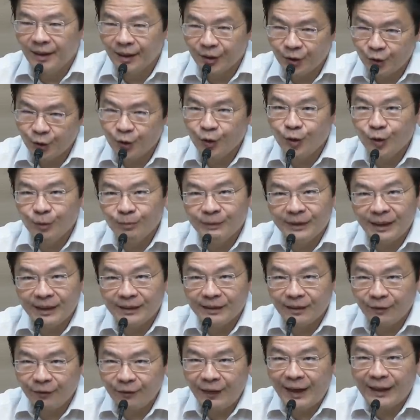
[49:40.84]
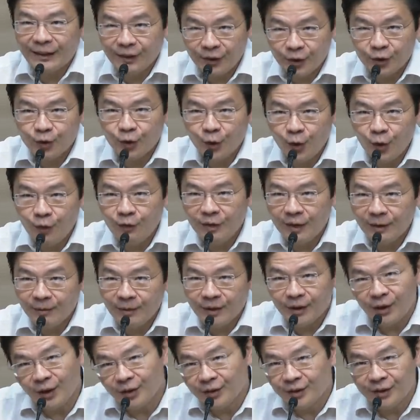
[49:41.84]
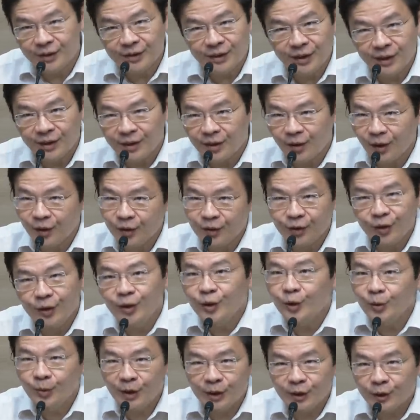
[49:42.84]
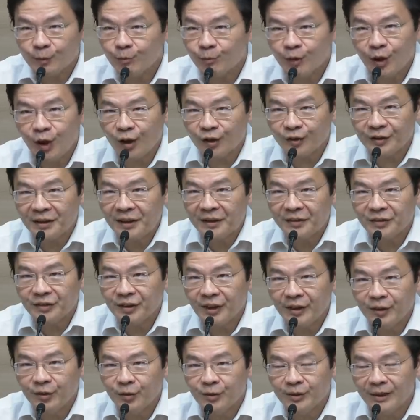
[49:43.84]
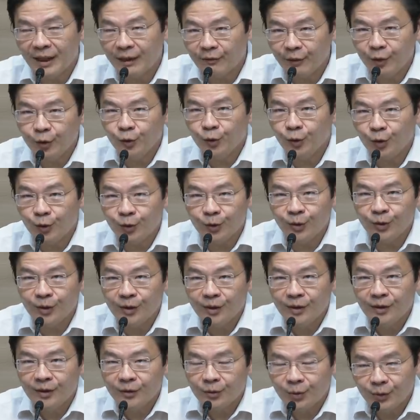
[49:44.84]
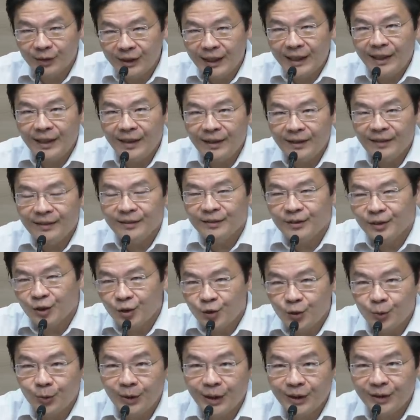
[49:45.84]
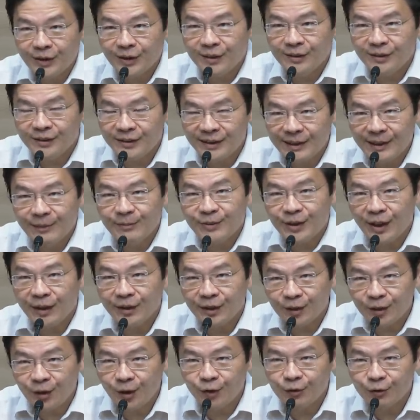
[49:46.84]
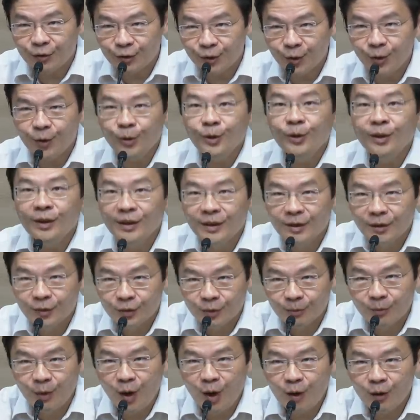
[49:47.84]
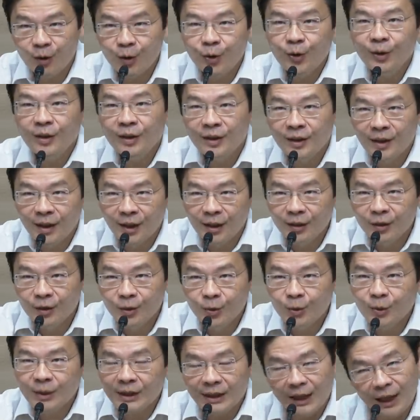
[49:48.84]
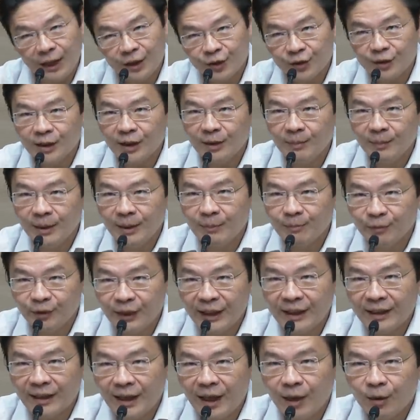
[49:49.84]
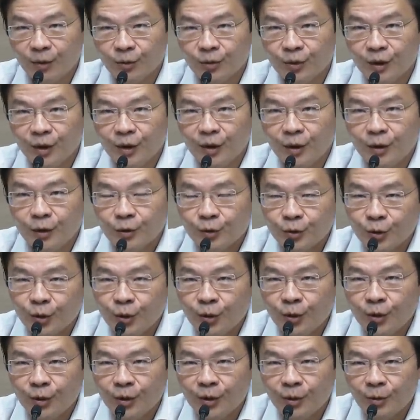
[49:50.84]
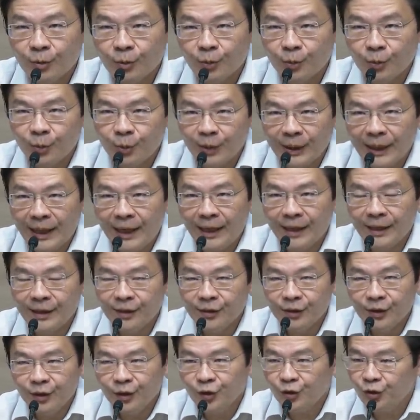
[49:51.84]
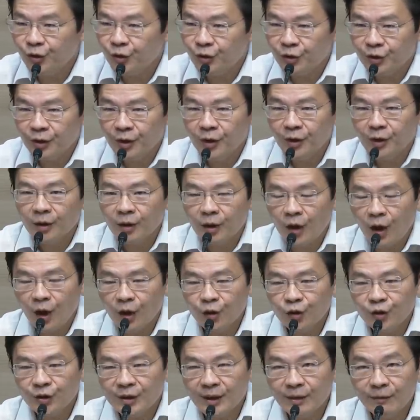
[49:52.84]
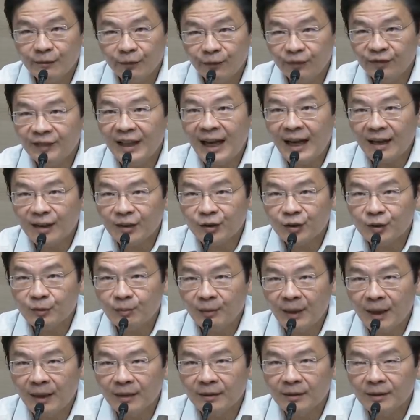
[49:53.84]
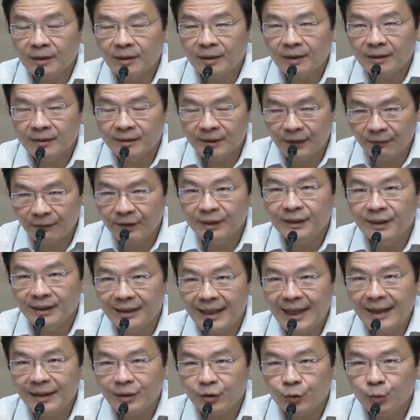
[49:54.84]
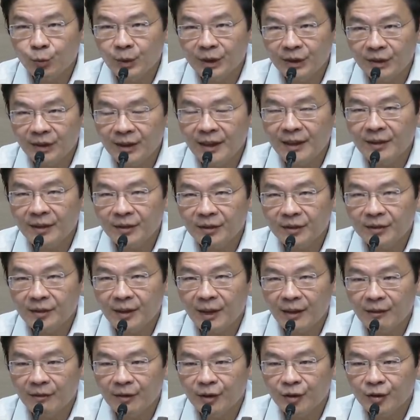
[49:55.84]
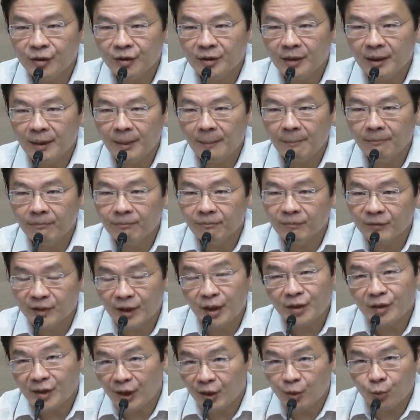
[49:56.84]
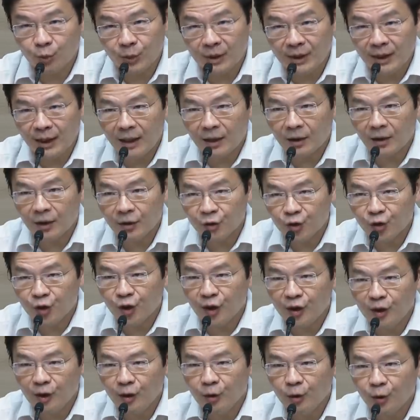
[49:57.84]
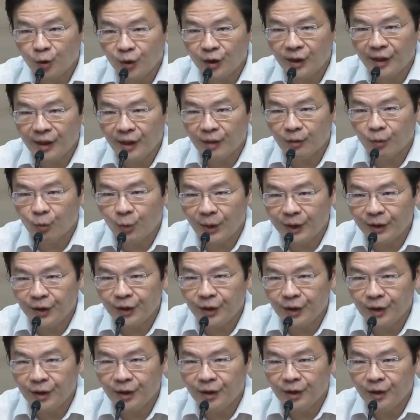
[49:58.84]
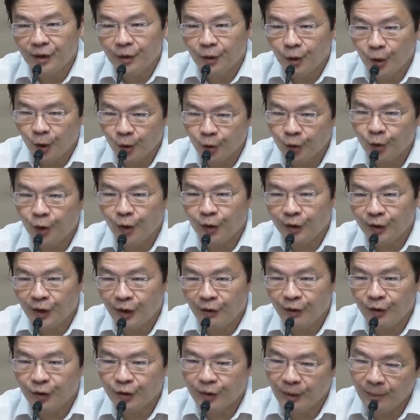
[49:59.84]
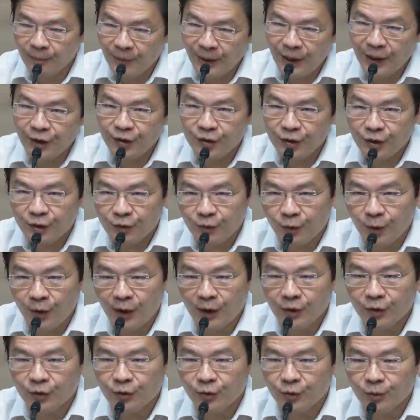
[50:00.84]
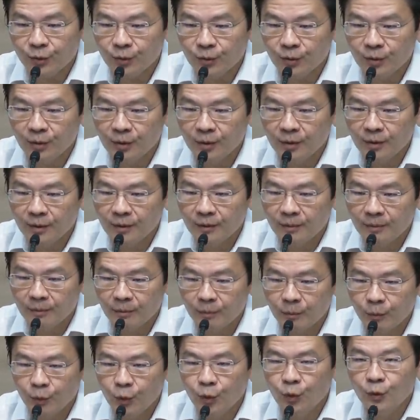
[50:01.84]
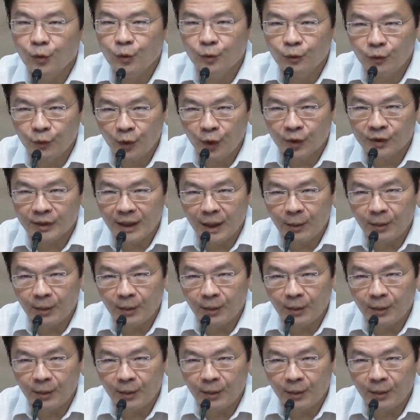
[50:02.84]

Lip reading: assume that the fight is over, because it's a continuous process and you never know Today, situation seems under control. Tomorrow, a new cluster may break out. So we are in this constant flux, but nevertheless, we think there is, just as we are constantly looking at whether or not there is a basis for us to move on